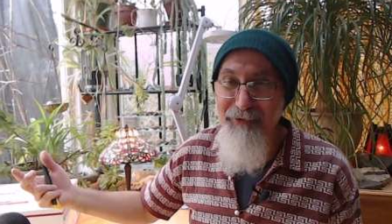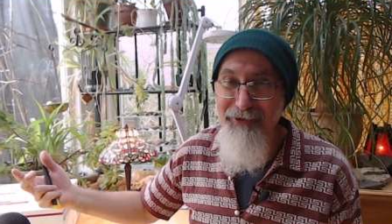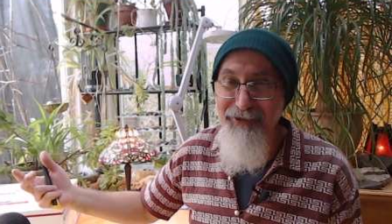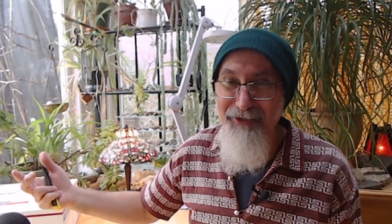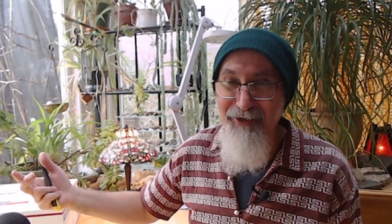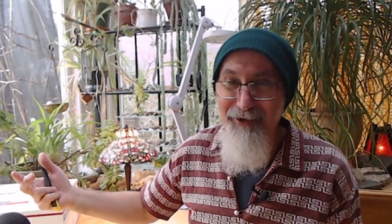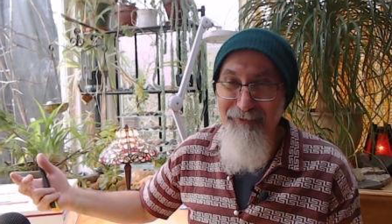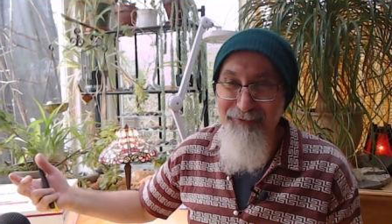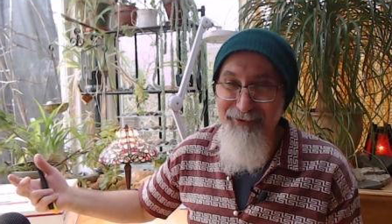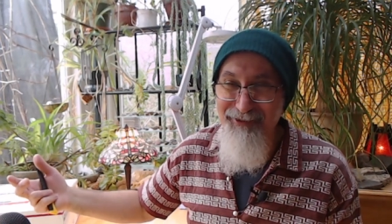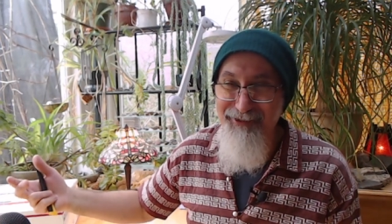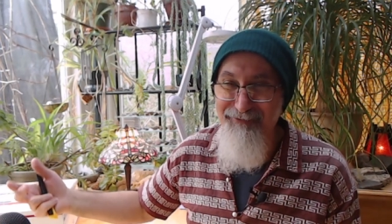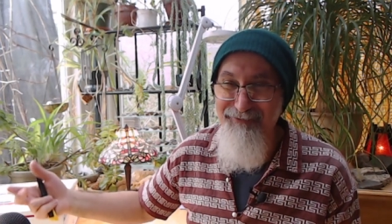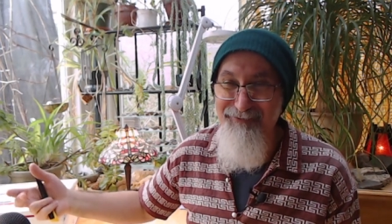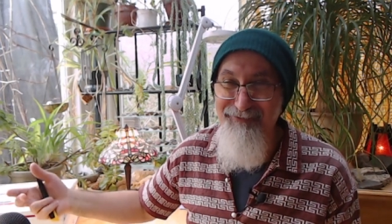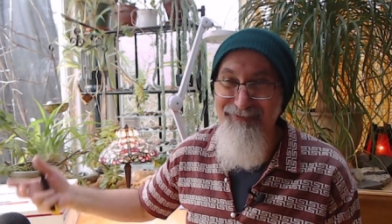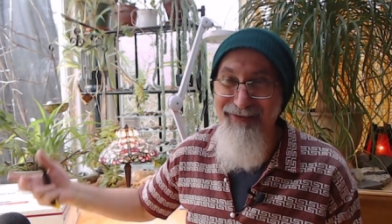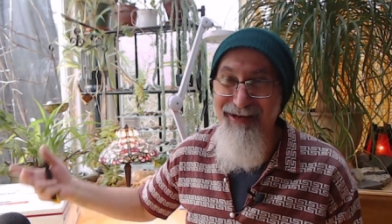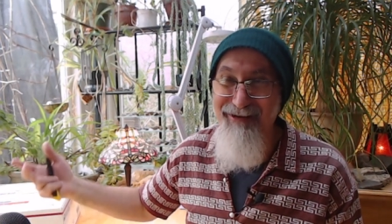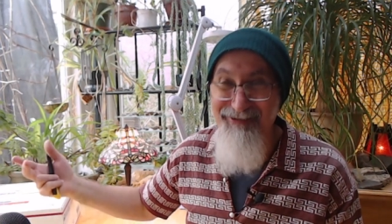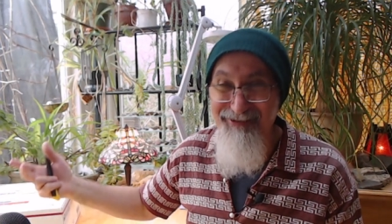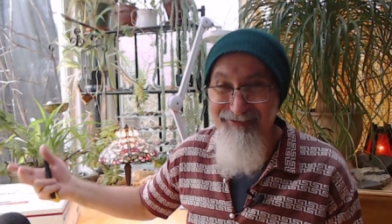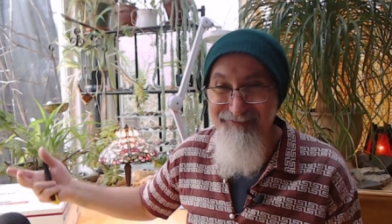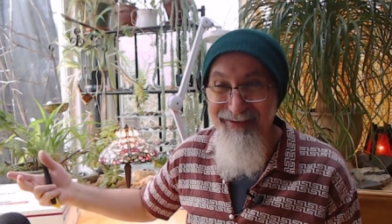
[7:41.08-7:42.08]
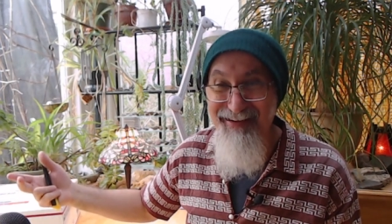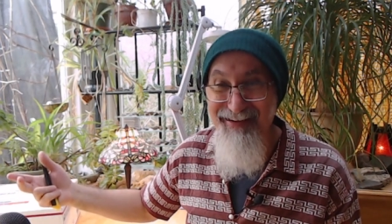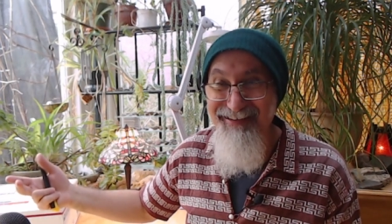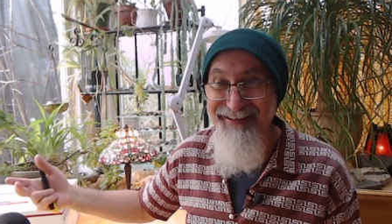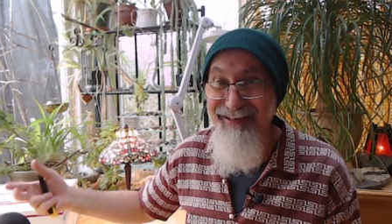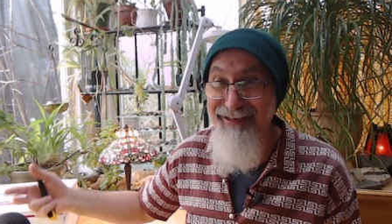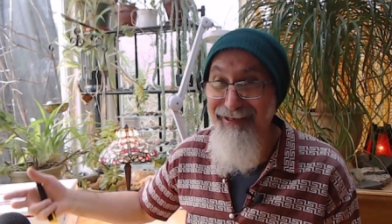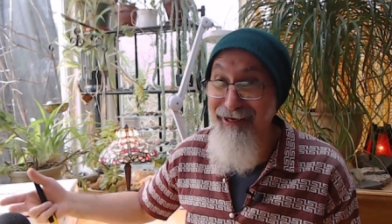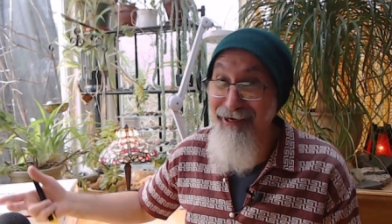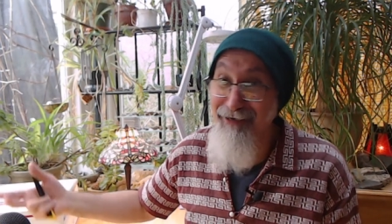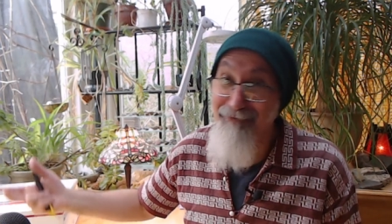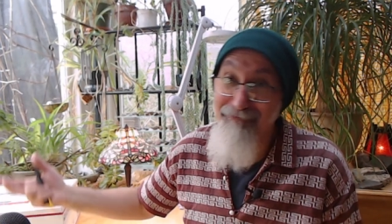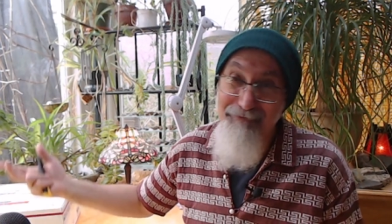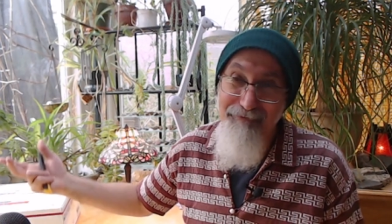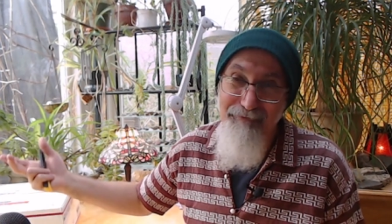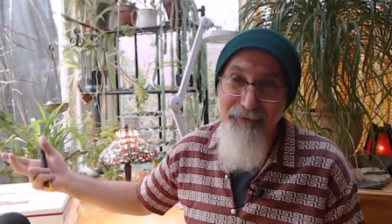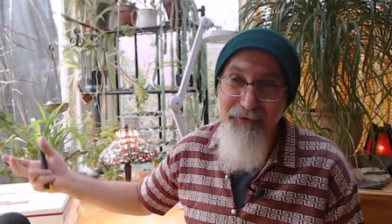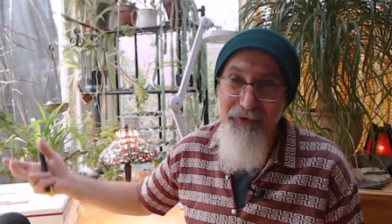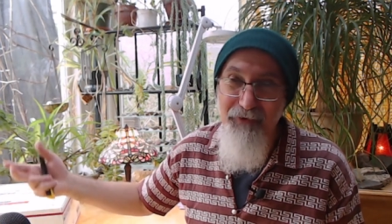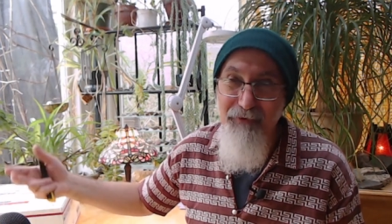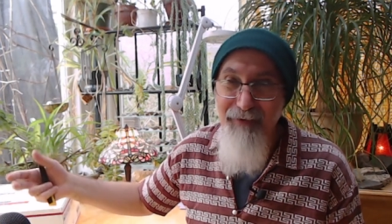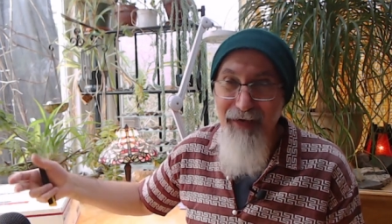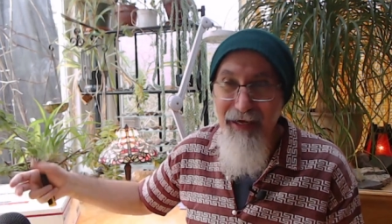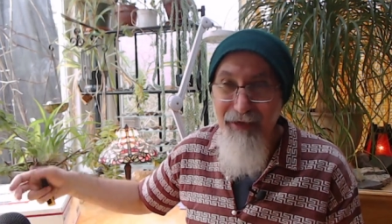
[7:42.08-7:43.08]
comic shop I was spending a lot.
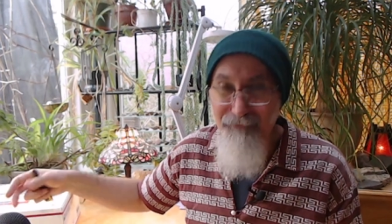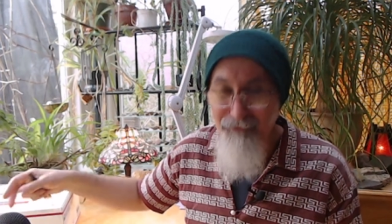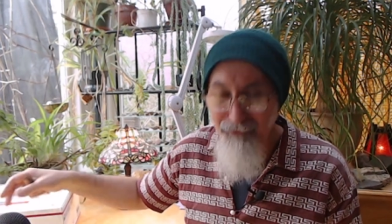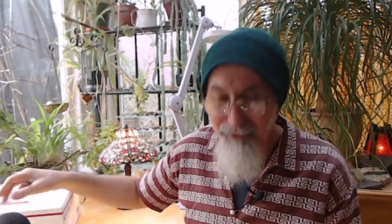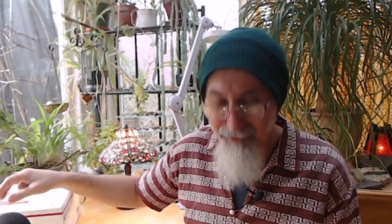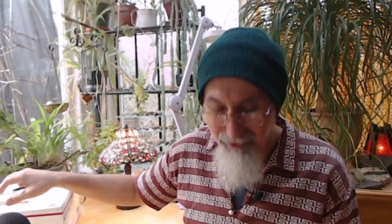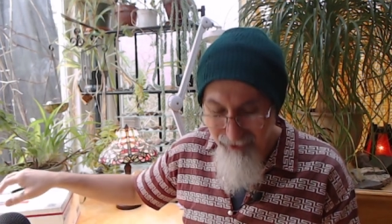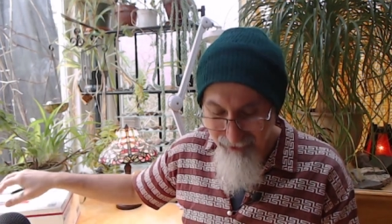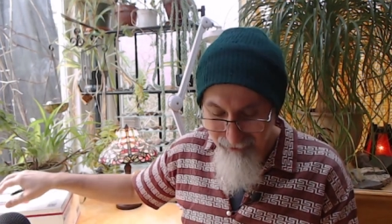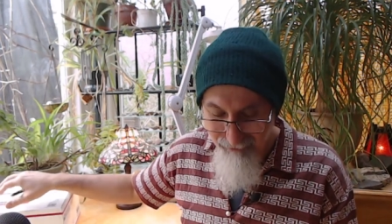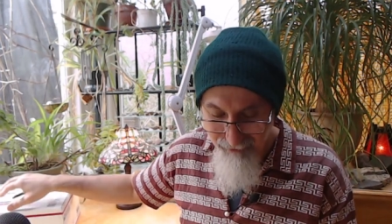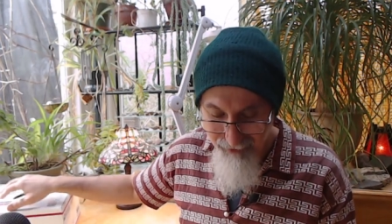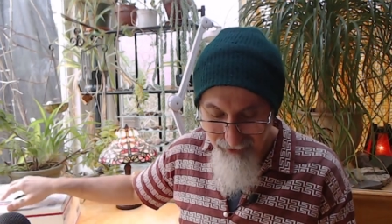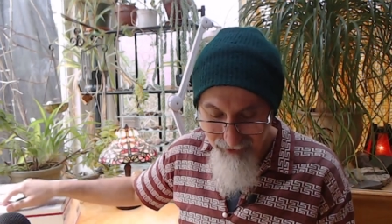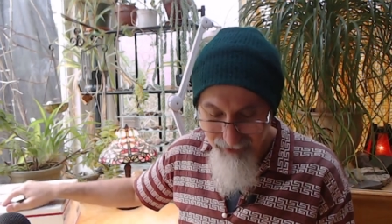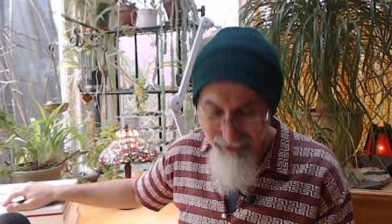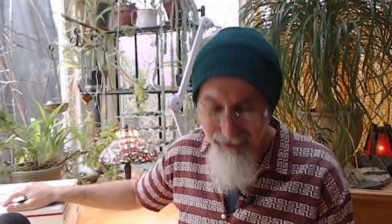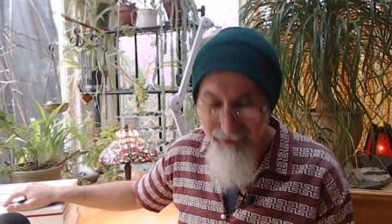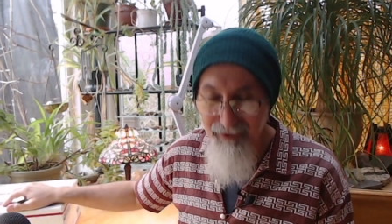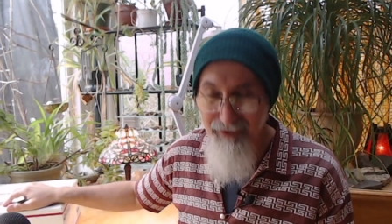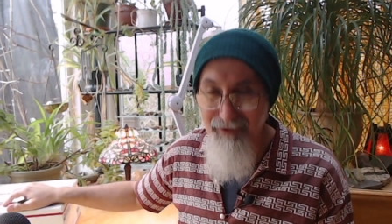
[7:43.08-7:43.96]
Too bad for them, right?